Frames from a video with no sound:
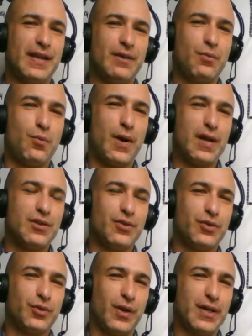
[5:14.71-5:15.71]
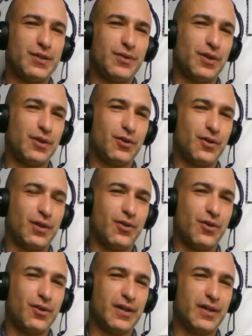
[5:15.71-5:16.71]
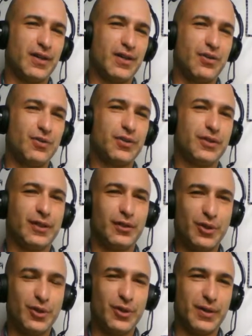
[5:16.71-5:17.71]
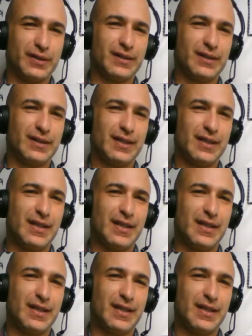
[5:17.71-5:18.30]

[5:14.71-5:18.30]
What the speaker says: when you try to secure the corner, you still couldn't.